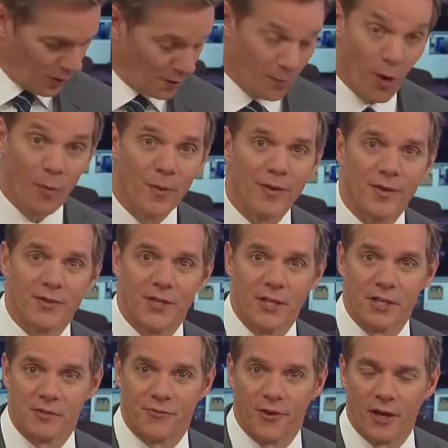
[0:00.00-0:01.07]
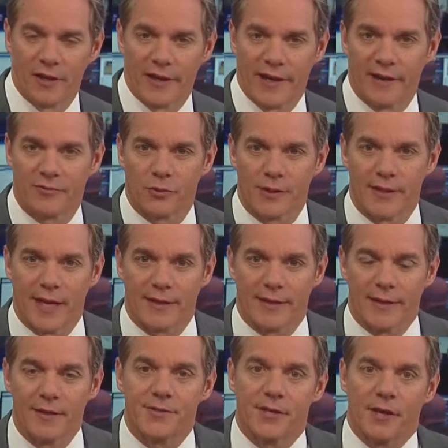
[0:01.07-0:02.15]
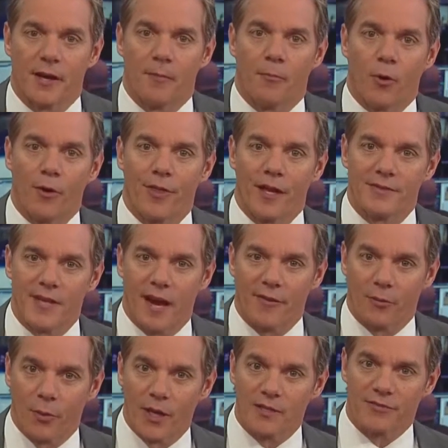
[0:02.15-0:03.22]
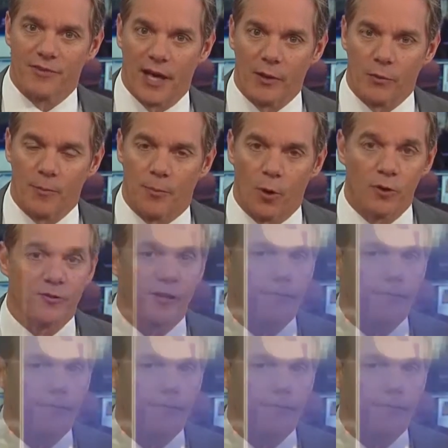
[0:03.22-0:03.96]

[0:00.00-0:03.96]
what a moment this is. Fallout after a deadly incident on board that Southwest flight. Reports